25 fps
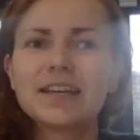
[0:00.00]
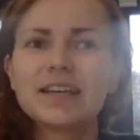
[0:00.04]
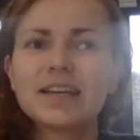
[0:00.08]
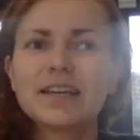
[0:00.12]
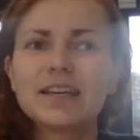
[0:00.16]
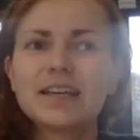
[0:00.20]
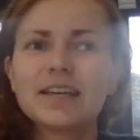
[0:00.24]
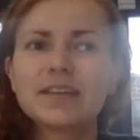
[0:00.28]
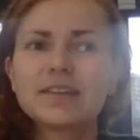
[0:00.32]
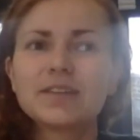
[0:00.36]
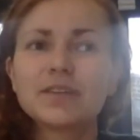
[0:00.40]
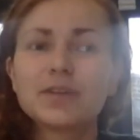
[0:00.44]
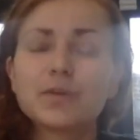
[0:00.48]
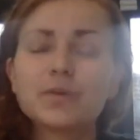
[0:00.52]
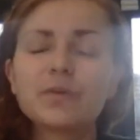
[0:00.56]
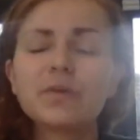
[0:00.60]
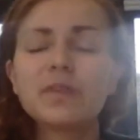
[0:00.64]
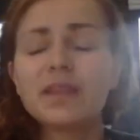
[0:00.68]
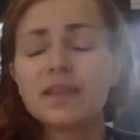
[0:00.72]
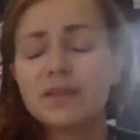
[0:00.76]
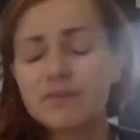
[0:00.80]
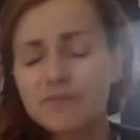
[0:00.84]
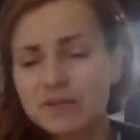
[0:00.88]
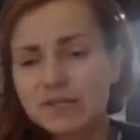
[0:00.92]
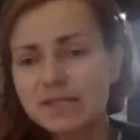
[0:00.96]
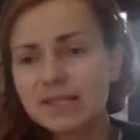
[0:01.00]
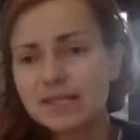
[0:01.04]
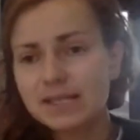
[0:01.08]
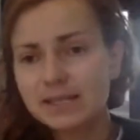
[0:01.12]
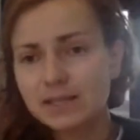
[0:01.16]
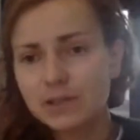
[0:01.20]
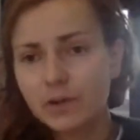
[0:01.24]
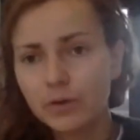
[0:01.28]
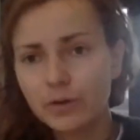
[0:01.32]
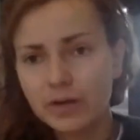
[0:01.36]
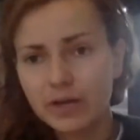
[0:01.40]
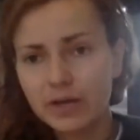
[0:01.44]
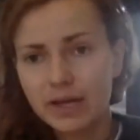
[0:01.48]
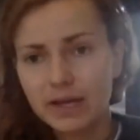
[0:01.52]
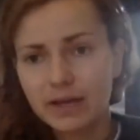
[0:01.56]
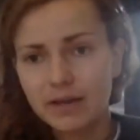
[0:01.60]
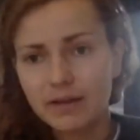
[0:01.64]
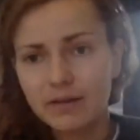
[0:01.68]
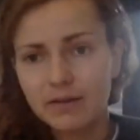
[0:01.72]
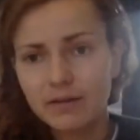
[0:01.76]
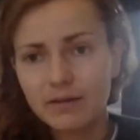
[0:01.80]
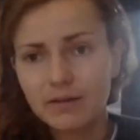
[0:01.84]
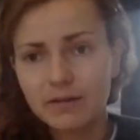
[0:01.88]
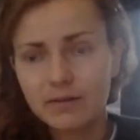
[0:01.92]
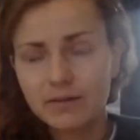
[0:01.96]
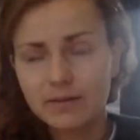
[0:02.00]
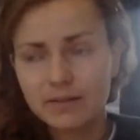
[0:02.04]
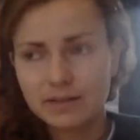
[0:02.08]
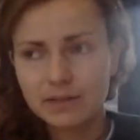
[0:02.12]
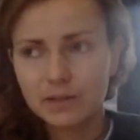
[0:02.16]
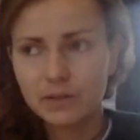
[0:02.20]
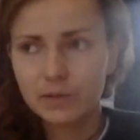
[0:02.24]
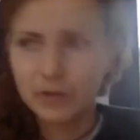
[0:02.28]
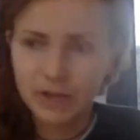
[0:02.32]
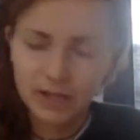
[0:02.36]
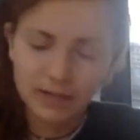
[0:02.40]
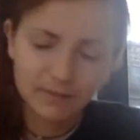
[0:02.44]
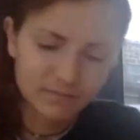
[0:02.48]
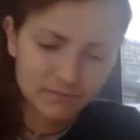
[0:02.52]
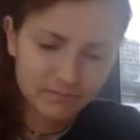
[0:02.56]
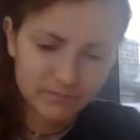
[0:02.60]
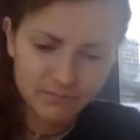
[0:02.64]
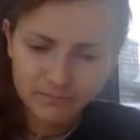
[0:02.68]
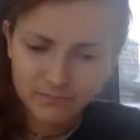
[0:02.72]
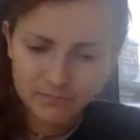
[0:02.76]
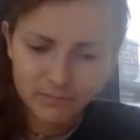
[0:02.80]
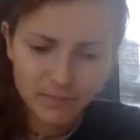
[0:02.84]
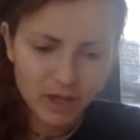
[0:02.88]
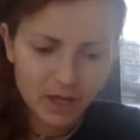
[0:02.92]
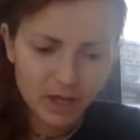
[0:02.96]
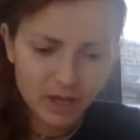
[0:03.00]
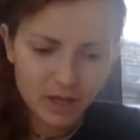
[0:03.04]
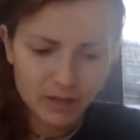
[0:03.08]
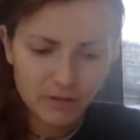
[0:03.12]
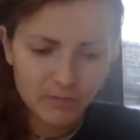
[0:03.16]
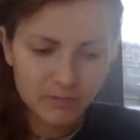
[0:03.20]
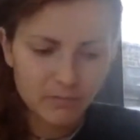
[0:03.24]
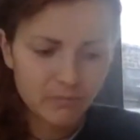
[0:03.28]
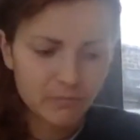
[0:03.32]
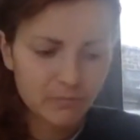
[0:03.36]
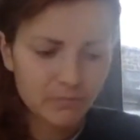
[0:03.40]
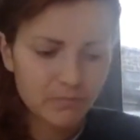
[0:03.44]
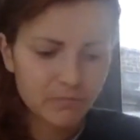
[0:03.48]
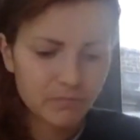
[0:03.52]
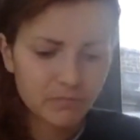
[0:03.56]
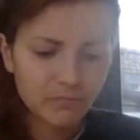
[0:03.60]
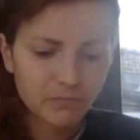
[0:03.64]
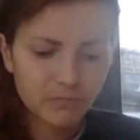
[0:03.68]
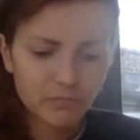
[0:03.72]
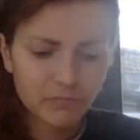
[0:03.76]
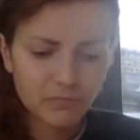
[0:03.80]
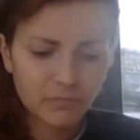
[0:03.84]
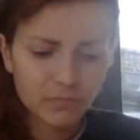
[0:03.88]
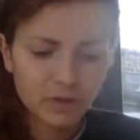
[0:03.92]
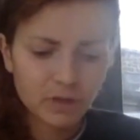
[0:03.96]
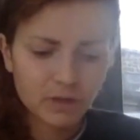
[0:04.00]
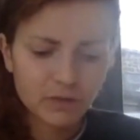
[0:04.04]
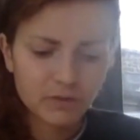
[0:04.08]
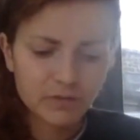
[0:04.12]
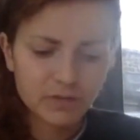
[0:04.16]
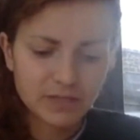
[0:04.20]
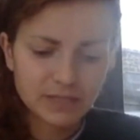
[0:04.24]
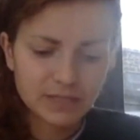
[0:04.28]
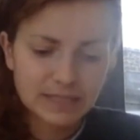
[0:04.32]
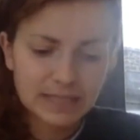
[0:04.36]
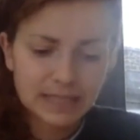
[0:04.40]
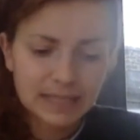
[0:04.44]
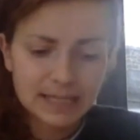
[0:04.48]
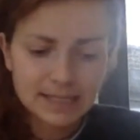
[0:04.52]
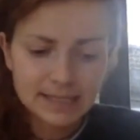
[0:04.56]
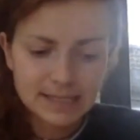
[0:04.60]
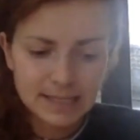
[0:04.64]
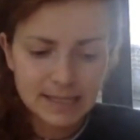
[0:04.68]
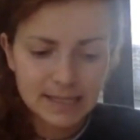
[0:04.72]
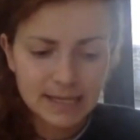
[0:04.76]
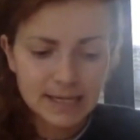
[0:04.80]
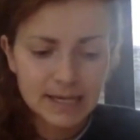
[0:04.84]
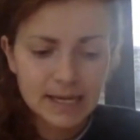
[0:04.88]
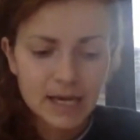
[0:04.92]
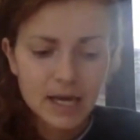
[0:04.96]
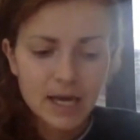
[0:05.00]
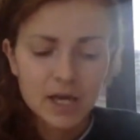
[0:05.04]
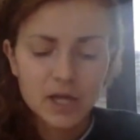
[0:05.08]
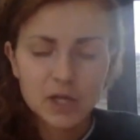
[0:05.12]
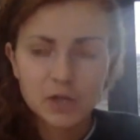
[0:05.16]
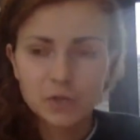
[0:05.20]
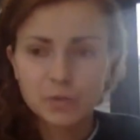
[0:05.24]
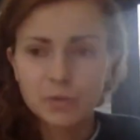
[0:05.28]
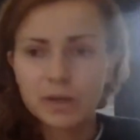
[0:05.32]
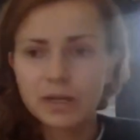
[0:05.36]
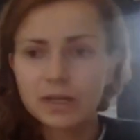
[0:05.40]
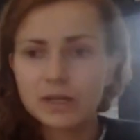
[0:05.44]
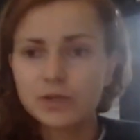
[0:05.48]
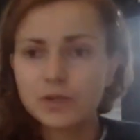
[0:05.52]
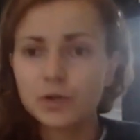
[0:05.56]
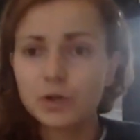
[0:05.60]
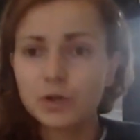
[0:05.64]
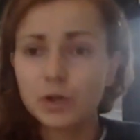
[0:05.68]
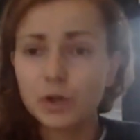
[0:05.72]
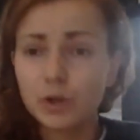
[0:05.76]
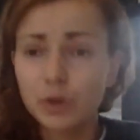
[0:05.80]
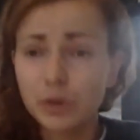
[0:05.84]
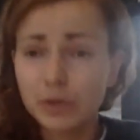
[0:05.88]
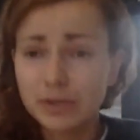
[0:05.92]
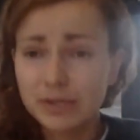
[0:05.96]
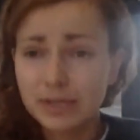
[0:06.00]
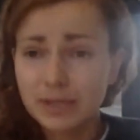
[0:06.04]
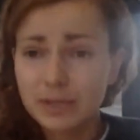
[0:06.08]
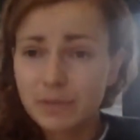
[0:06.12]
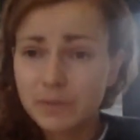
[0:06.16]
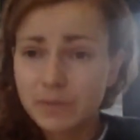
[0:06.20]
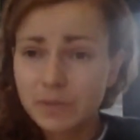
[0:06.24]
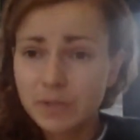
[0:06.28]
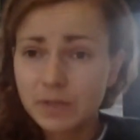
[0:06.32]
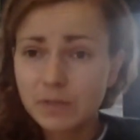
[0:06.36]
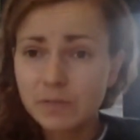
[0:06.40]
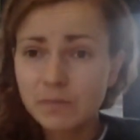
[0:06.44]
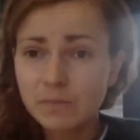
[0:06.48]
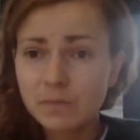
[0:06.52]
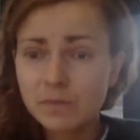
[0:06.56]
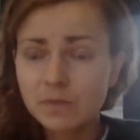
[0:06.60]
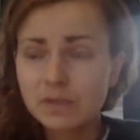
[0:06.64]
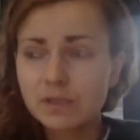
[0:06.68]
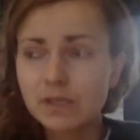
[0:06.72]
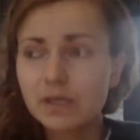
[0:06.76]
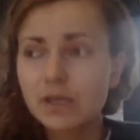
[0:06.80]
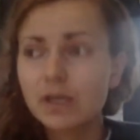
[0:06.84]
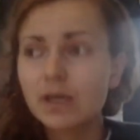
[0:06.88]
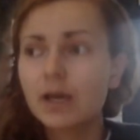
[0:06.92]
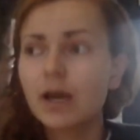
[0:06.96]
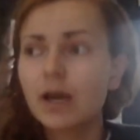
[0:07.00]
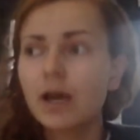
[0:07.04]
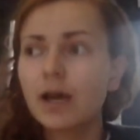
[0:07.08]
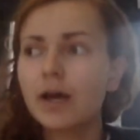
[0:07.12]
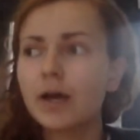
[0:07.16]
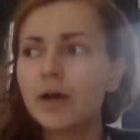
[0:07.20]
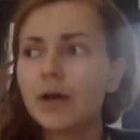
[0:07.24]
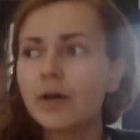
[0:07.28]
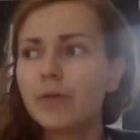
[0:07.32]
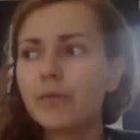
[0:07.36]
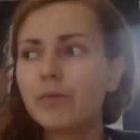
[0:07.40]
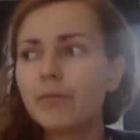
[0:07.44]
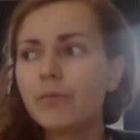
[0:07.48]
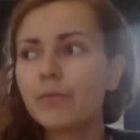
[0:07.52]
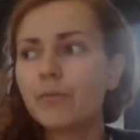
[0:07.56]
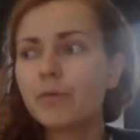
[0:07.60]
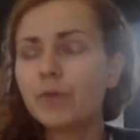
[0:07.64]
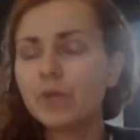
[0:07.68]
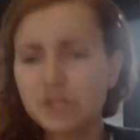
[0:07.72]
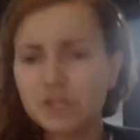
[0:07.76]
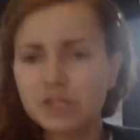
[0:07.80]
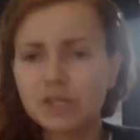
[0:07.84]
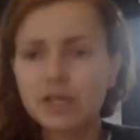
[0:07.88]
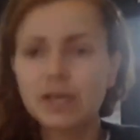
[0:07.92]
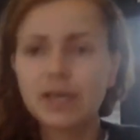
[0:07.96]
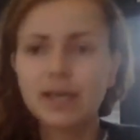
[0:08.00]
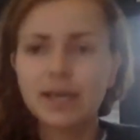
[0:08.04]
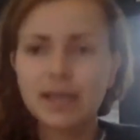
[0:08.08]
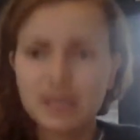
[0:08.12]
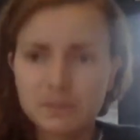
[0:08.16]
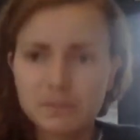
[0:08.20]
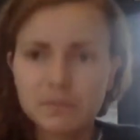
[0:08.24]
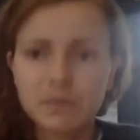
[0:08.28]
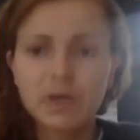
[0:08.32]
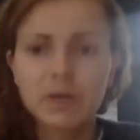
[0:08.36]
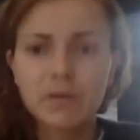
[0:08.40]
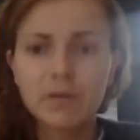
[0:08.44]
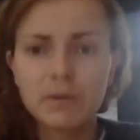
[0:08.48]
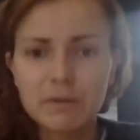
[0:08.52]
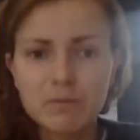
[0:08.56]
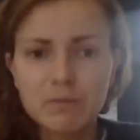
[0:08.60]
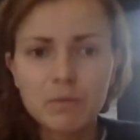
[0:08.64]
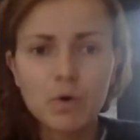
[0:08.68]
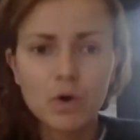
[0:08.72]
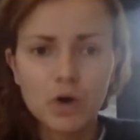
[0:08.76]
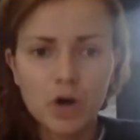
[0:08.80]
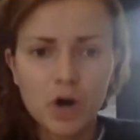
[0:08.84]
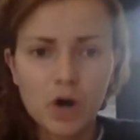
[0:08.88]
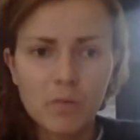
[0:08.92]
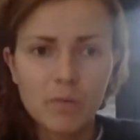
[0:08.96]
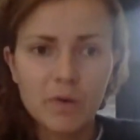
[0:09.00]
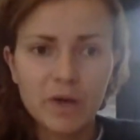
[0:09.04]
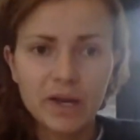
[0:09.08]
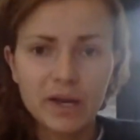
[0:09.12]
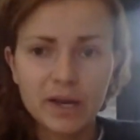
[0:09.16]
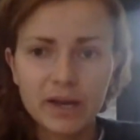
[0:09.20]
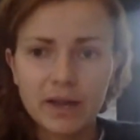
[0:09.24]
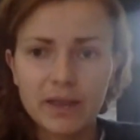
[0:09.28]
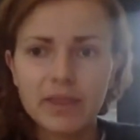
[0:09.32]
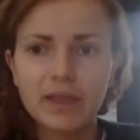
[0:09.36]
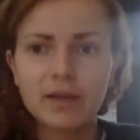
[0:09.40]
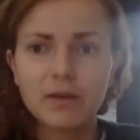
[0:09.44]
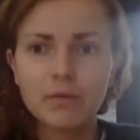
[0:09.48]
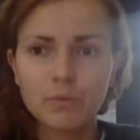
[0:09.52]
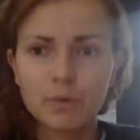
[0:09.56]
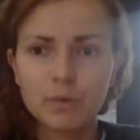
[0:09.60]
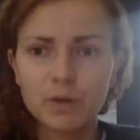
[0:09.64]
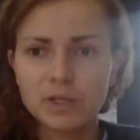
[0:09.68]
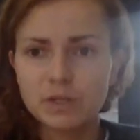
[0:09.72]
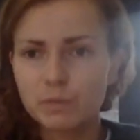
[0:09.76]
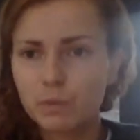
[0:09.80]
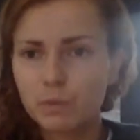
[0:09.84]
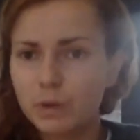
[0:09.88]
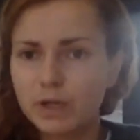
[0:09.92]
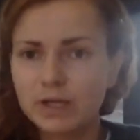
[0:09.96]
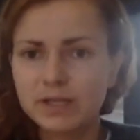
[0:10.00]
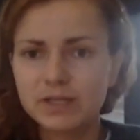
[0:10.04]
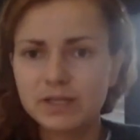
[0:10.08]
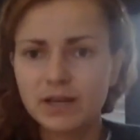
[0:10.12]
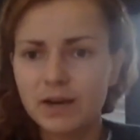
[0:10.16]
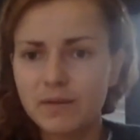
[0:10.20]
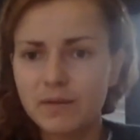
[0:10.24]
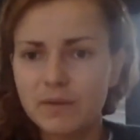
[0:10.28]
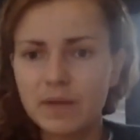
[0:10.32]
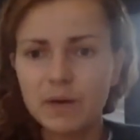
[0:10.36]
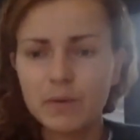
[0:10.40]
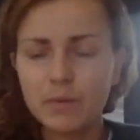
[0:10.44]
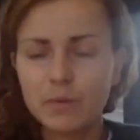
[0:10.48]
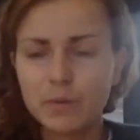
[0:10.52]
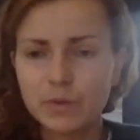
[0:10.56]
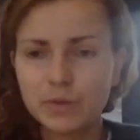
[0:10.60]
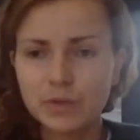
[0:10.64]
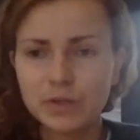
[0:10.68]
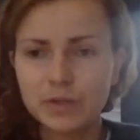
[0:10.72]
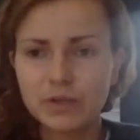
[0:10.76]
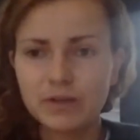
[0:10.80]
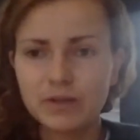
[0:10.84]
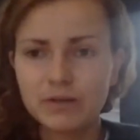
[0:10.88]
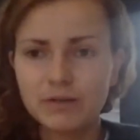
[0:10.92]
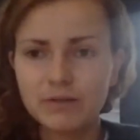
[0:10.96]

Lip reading: so there is this logging facility, as well as you can log symptoms, which is, I guess, becoming more common. I think once upon a time that wasn't